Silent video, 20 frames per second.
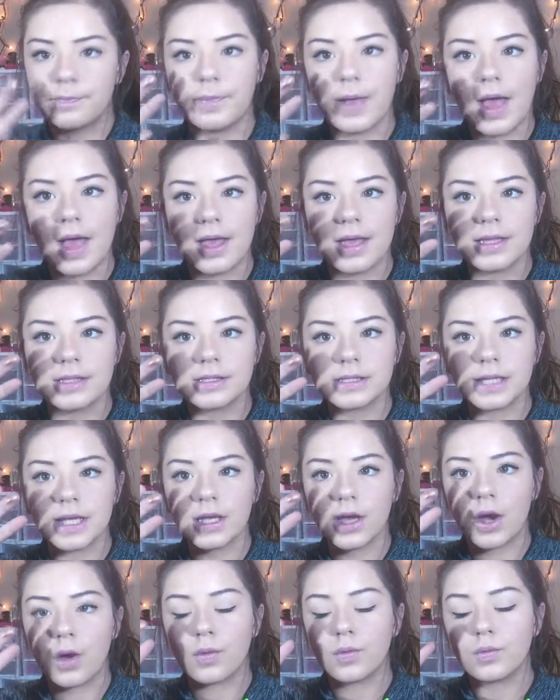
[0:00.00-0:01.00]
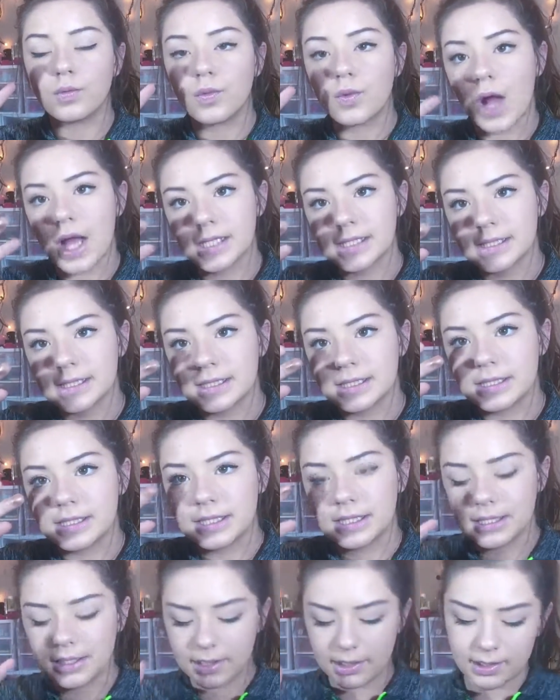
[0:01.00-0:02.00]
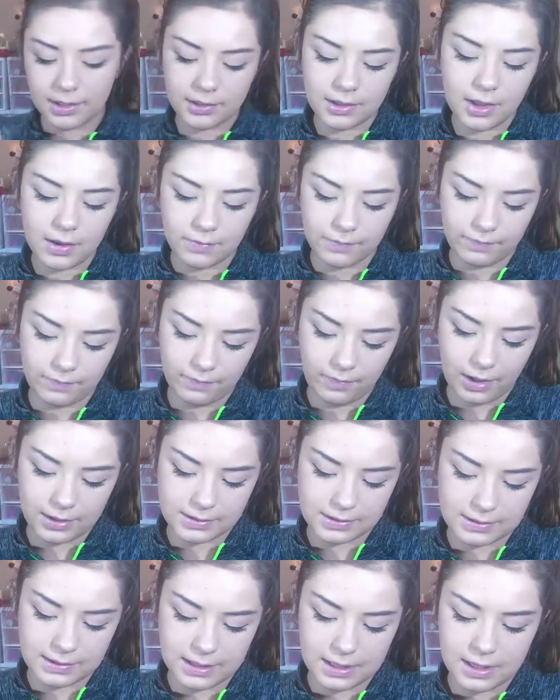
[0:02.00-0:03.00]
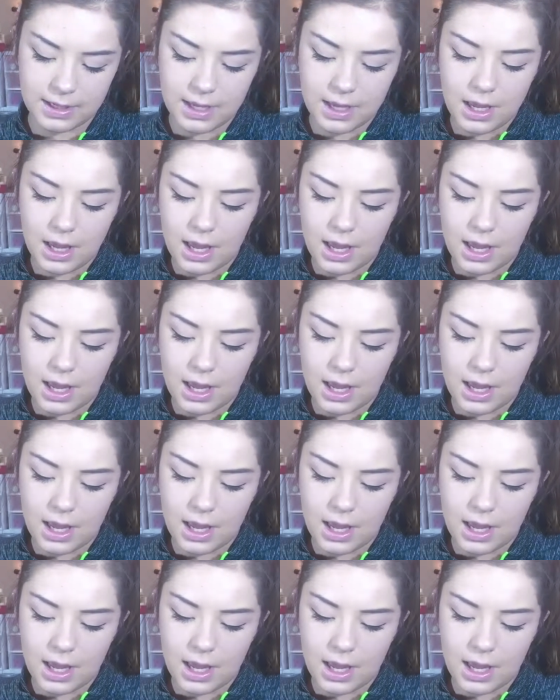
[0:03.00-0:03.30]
but it's like a rusty, not rusty.